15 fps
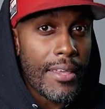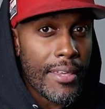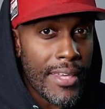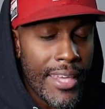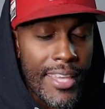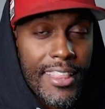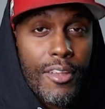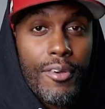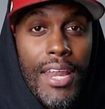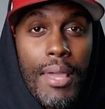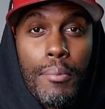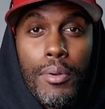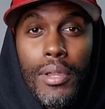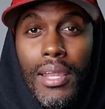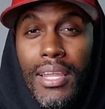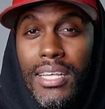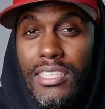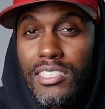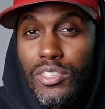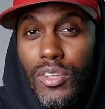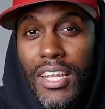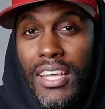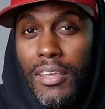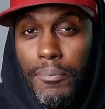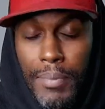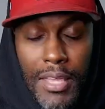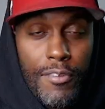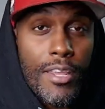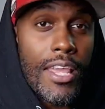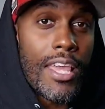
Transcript: get their name on the list so they can be